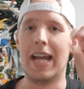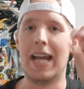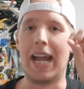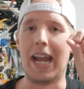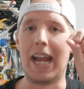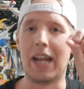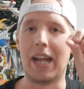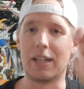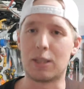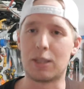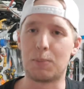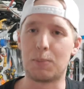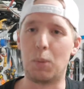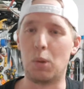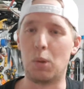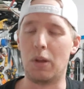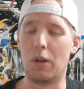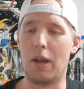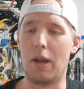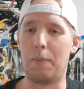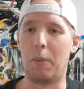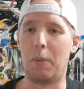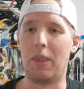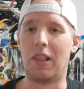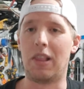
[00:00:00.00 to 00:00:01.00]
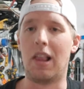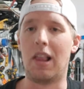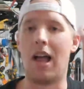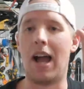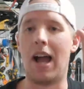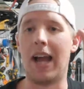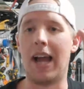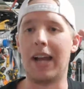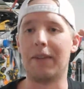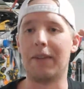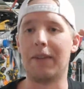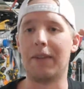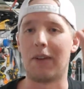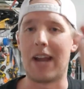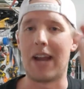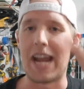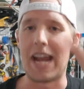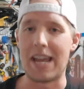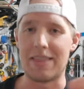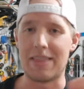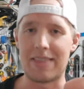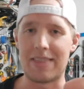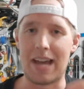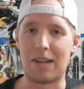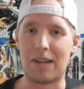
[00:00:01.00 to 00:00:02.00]
and spooled up with line for
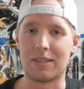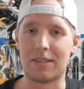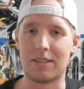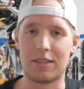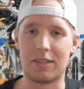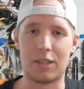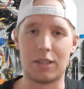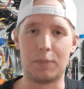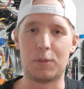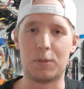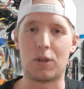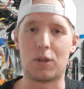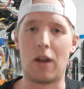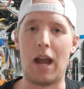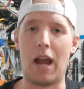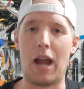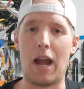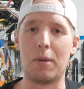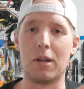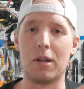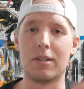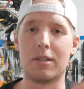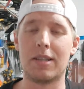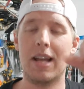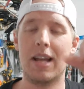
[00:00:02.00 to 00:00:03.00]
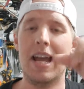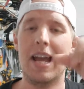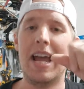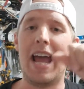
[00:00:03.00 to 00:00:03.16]
8,000 subscribers.